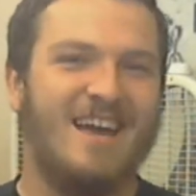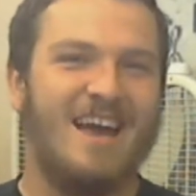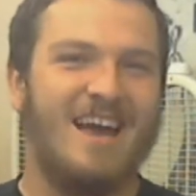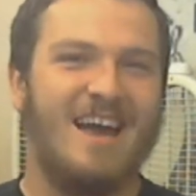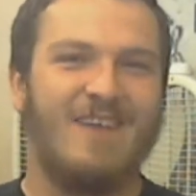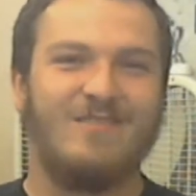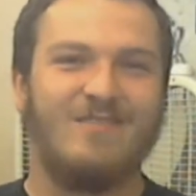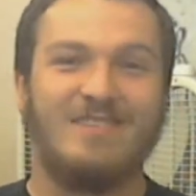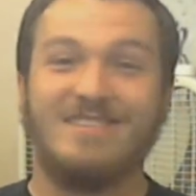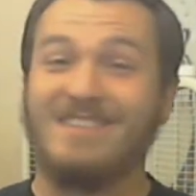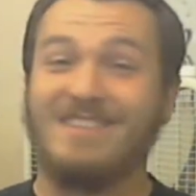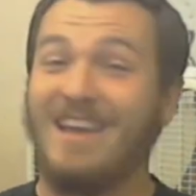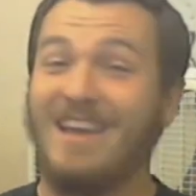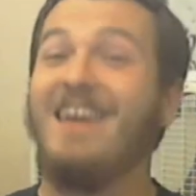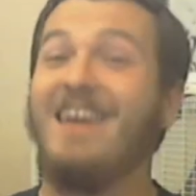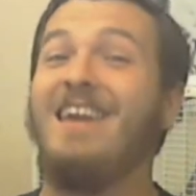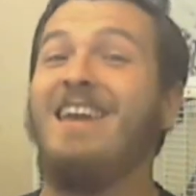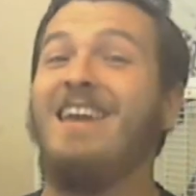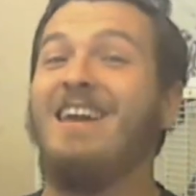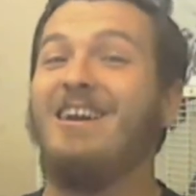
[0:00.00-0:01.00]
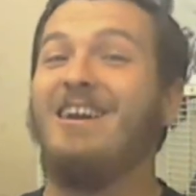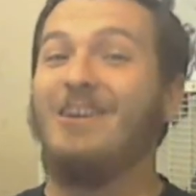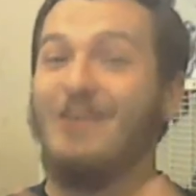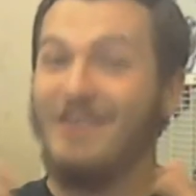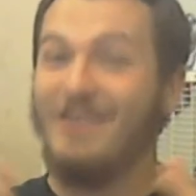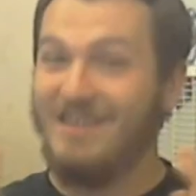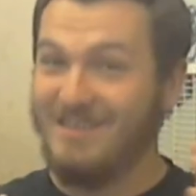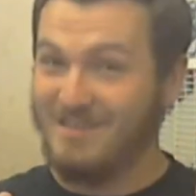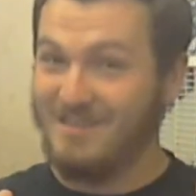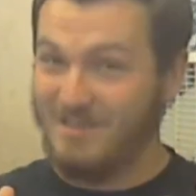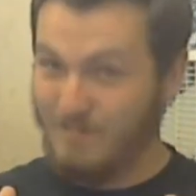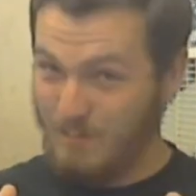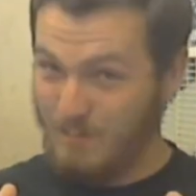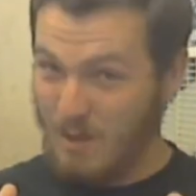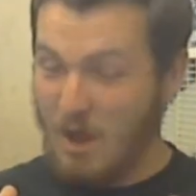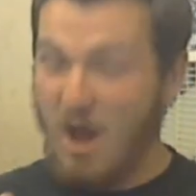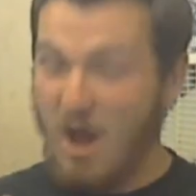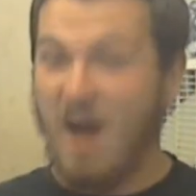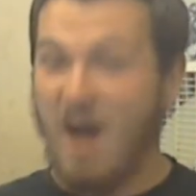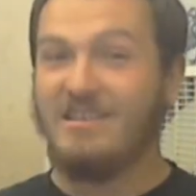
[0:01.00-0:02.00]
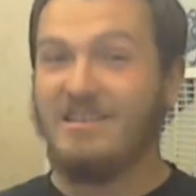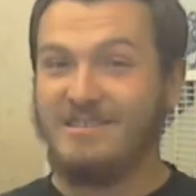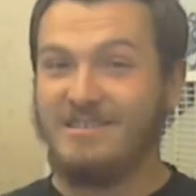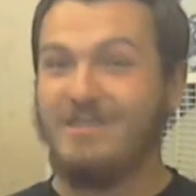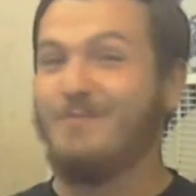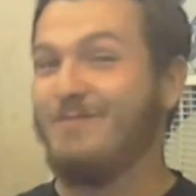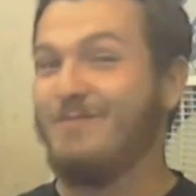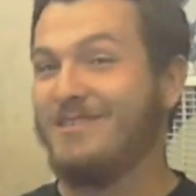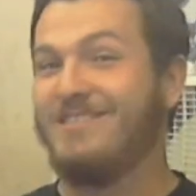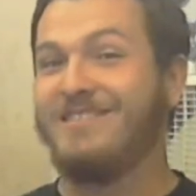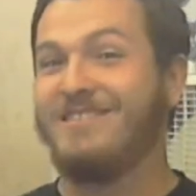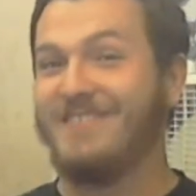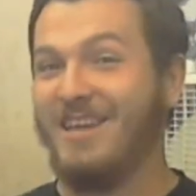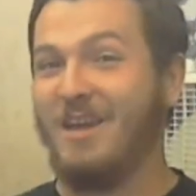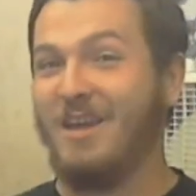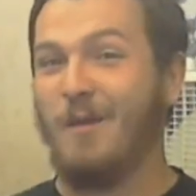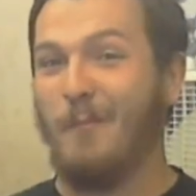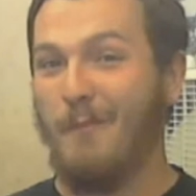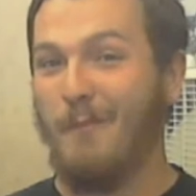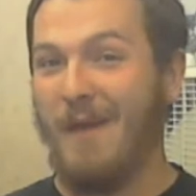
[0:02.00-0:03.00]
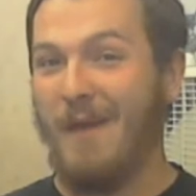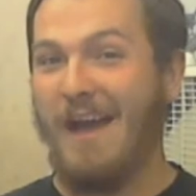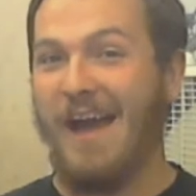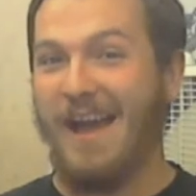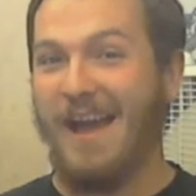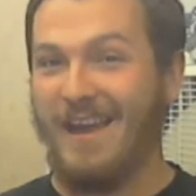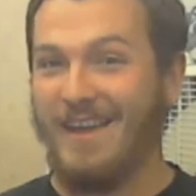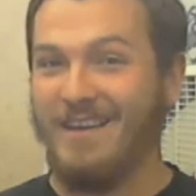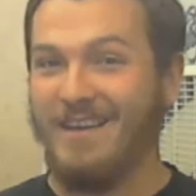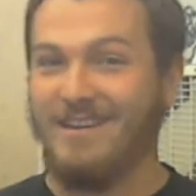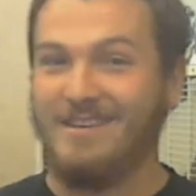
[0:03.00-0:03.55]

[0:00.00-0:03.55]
I have to say, awesome to see him back.